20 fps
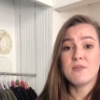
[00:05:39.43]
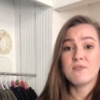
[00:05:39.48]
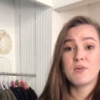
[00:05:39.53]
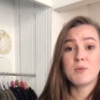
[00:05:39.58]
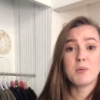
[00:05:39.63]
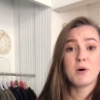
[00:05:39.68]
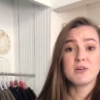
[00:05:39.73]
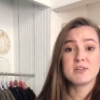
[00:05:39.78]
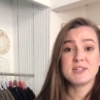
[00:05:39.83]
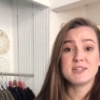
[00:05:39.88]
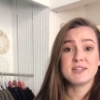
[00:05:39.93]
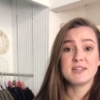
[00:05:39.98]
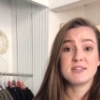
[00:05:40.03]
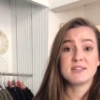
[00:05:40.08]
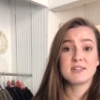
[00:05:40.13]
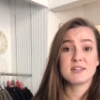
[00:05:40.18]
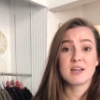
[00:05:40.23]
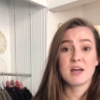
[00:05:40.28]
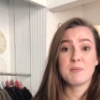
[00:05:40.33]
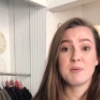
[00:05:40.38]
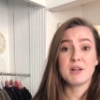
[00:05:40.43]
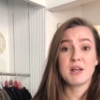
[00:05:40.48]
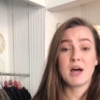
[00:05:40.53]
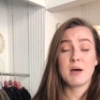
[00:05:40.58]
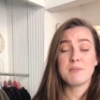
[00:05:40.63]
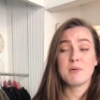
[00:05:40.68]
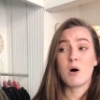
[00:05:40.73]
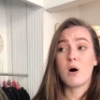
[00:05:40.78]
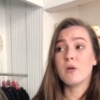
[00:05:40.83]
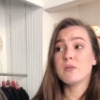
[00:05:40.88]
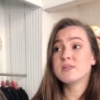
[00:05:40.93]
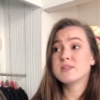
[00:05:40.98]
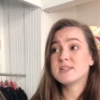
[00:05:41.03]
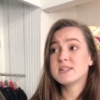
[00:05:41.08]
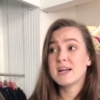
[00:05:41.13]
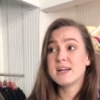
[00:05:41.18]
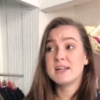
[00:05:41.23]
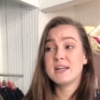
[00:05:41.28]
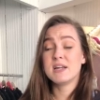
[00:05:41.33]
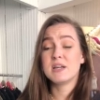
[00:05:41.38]
football season's coming up, all the
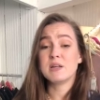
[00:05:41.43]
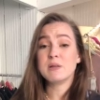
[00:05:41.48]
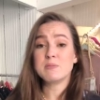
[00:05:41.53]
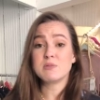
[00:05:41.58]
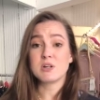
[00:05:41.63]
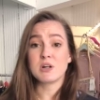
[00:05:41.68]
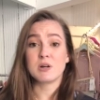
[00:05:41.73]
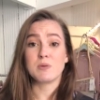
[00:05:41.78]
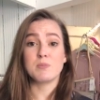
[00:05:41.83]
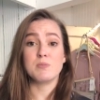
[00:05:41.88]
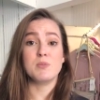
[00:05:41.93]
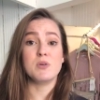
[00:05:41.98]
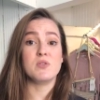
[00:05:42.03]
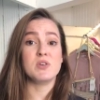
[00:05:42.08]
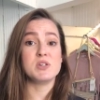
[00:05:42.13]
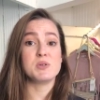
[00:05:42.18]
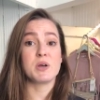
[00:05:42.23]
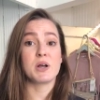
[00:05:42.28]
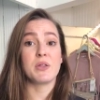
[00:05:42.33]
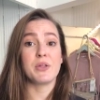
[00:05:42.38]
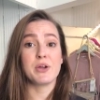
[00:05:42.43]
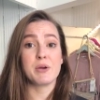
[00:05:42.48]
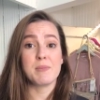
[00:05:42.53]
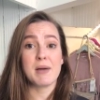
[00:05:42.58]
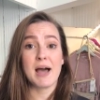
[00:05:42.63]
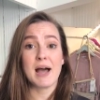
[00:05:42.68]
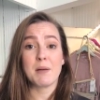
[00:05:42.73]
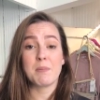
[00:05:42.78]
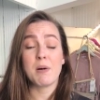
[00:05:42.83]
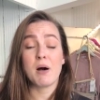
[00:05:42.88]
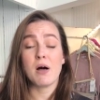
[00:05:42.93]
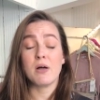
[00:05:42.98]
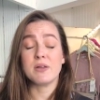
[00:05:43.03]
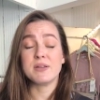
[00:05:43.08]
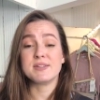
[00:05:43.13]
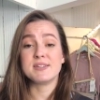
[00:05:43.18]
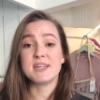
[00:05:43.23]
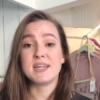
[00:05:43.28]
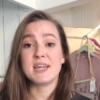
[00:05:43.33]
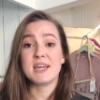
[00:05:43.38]
stadiums are moving to a clear bag
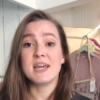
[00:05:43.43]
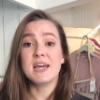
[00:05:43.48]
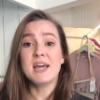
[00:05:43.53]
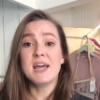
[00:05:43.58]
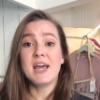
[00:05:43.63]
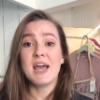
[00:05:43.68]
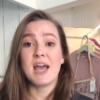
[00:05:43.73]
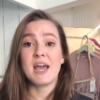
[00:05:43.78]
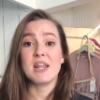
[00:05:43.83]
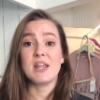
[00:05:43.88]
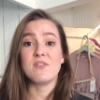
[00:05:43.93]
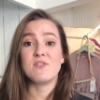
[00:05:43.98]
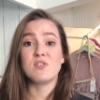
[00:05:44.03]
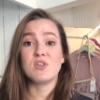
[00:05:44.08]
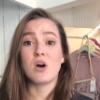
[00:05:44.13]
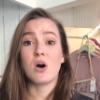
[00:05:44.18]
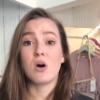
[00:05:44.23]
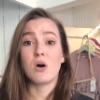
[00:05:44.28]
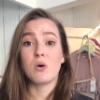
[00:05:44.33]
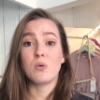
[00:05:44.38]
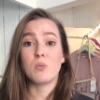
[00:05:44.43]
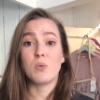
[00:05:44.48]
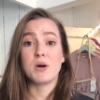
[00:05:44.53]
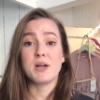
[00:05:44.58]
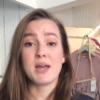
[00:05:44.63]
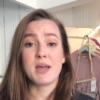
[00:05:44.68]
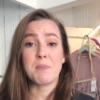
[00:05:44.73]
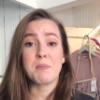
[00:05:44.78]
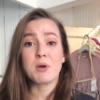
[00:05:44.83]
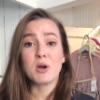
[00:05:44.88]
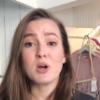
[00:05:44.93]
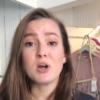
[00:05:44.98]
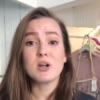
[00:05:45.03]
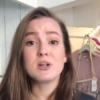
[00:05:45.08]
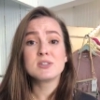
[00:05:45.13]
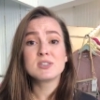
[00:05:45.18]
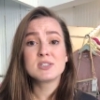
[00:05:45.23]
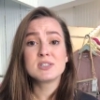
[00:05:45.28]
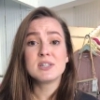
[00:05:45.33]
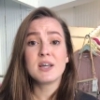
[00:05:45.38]
policy. And if y'all want a
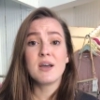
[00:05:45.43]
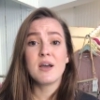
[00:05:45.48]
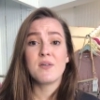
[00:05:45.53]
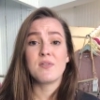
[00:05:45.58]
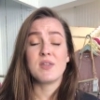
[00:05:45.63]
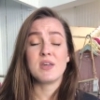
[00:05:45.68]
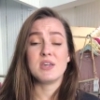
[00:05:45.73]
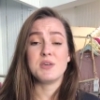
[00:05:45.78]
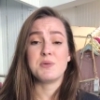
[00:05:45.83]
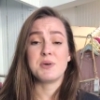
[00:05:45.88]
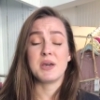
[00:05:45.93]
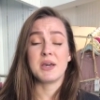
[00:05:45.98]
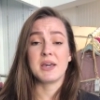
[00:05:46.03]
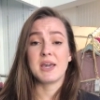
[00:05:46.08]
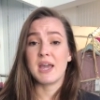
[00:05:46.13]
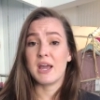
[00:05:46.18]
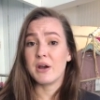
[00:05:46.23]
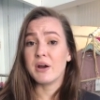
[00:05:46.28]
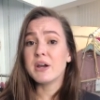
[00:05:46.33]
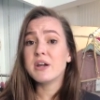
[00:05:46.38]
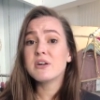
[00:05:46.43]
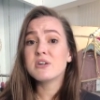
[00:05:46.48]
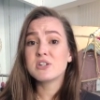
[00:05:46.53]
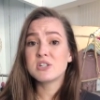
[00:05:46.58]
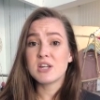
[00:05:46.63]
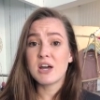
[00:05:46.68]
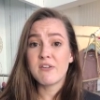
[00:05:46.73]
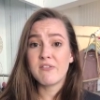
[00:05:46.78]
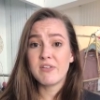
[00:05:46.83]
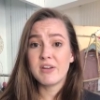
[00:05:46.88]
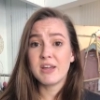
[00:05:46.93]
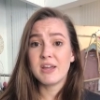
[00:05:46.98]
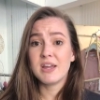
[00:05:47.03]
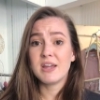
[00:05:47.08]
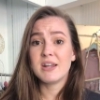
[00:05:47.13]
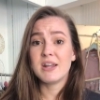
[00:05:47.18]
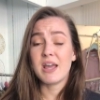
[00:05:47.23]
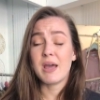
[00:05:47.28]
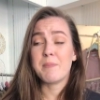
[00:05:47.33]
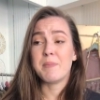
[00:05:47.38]
purse that you can carry your stuff
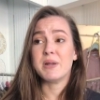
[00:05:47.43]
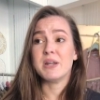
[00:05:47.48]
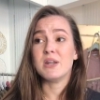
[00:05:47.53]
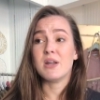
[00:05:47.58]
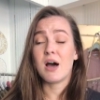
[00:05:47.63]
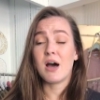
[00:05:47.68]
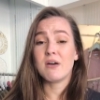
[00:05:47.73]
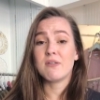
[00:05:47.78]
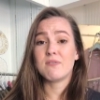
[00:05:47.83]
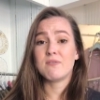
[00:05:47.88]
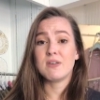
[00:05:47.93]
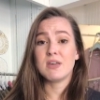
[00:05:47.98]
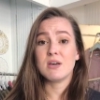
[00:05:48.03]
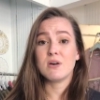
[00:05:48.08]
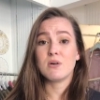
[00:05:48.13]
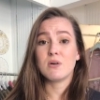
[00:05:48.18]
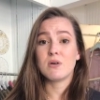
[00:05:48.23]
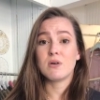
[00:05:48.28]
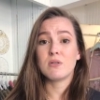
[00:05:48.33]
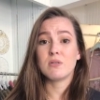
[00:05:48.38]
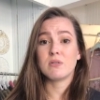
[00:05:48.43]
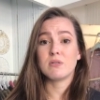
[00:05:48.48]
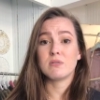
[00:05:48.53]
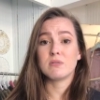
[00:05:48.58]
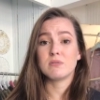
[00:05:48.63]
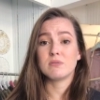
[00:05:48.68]
in but not feel